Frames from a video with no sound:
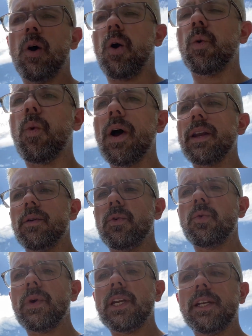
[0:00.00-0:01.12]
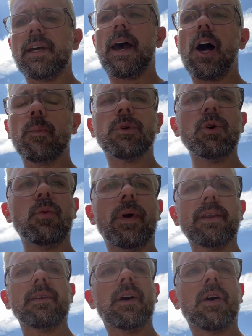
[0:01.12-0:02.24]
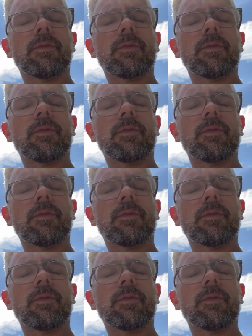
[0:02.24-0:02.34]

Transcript: or what we need to help you with